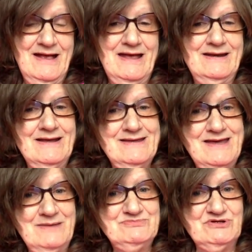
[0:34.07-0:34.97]
And I
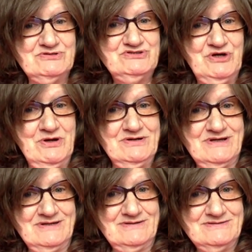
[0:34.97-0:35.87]
kept on
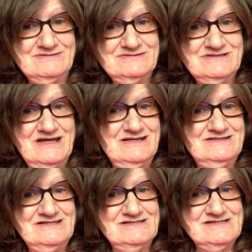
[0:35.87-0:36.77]
talking, and it
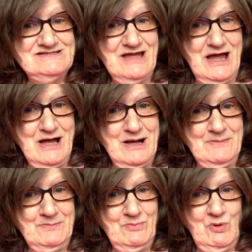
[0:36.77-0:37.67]
didn't stop
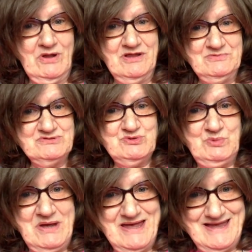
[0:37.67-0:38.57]
while I was
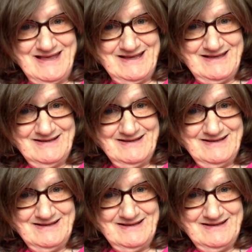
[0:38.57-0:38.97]
awake.